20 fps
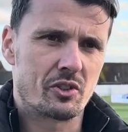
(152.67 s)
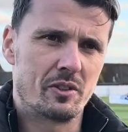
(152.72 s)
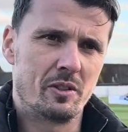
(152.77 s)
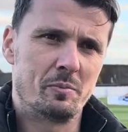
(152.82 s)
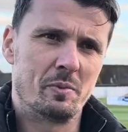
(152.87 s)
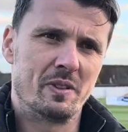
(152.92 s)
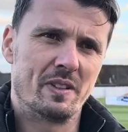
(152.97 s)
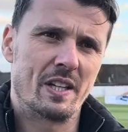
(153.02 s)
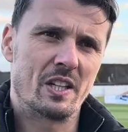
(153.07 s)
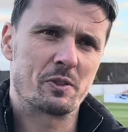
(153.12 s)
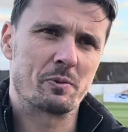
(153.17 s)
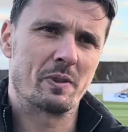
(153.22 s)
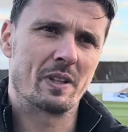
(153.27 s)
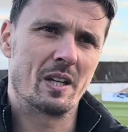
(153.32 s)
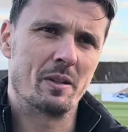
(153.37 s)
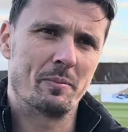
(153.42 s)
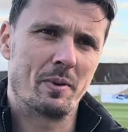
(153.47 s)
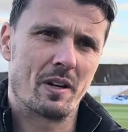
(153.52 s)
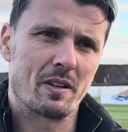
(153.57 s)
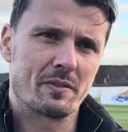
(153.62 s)
He's been desperate to
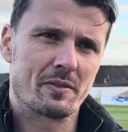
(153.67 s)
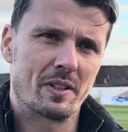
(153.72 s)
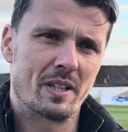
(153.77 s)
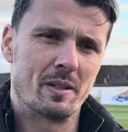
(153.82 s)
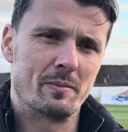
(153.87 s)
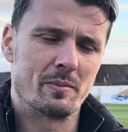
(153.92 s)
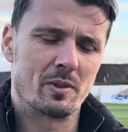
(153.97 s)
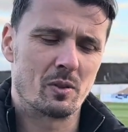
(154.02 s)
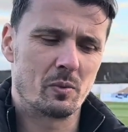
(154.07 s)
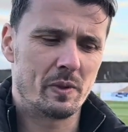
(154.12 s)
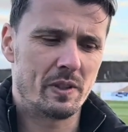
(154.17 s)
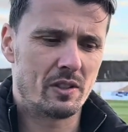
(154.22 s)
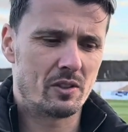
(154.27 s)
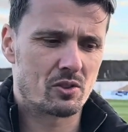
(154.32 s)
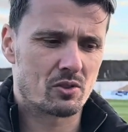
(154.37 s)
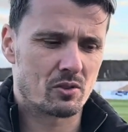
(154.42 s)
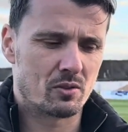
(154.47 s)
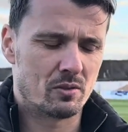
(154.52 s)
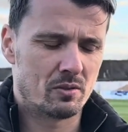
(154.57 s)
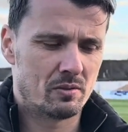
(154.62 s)
get back for a number of weeks,
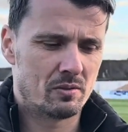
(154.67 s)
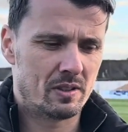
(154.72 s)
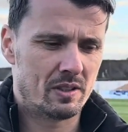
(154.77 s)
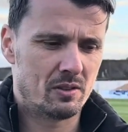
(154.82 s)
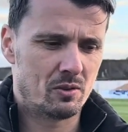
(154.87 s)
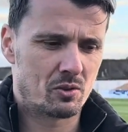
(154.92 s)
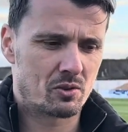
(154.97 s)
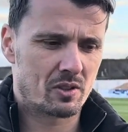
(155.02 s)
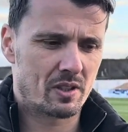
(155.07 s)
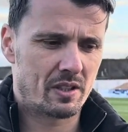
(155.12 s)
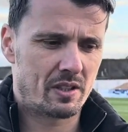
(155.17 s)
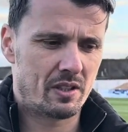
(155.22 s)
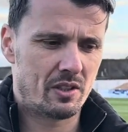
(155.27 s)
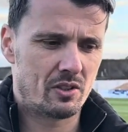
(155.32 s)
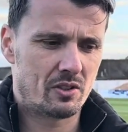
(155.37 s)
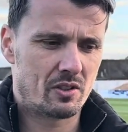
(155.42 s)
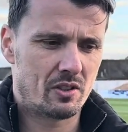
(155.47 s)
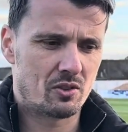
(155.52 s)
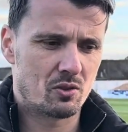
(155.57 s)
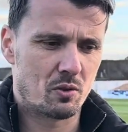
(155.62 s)
so it looks like
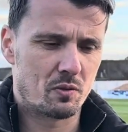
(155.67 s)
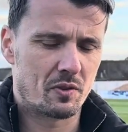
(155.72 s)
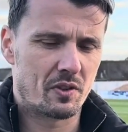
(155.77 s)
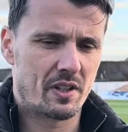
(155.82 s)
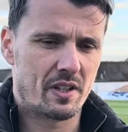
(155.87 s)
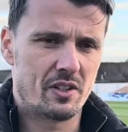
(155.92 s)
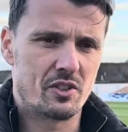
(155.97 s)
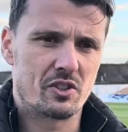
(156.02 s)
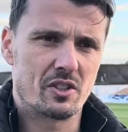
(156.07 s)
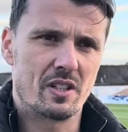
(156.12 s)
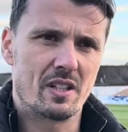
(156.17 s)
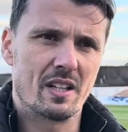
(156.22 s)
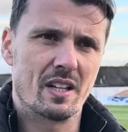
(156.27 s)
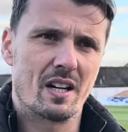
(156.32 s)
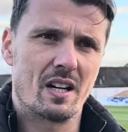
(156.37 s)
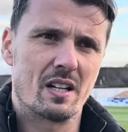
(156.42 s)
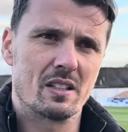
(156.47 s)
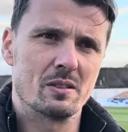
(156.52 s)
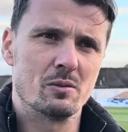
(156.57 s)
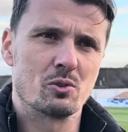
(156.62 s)
he's over the injury that
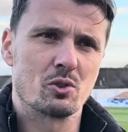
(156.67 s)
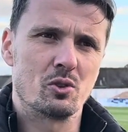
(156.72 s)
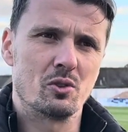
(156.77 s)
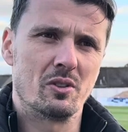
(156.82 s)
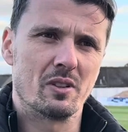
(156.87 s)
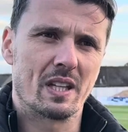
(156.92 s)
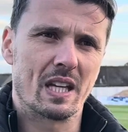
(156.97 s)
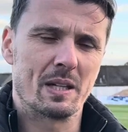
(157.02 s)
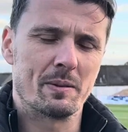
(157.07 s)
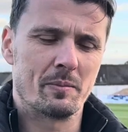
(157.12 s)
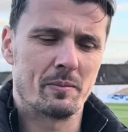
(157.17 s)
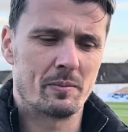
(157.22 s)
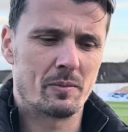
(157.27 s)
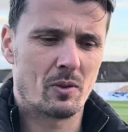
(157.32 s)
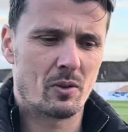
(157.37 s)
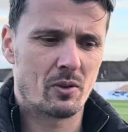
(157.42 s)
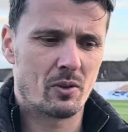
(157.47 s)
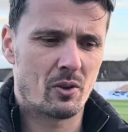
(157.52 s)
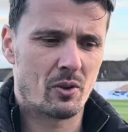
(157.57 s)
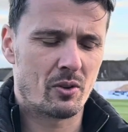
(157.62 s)
he had. It was good to get him
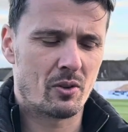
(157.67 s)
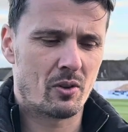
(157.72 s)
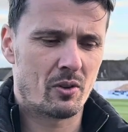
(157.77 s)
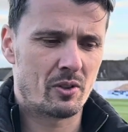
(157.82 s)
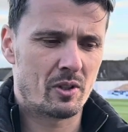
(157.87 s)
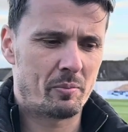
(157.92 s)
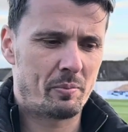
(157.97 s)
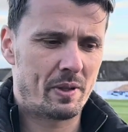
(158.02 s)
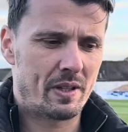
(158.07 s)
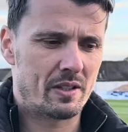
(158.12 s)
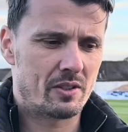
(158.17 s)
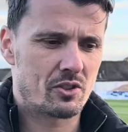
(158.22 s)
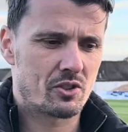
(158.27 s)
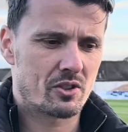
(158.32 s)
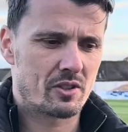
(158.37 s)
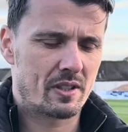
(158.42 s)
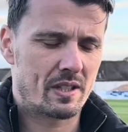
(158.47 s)
on the pitch.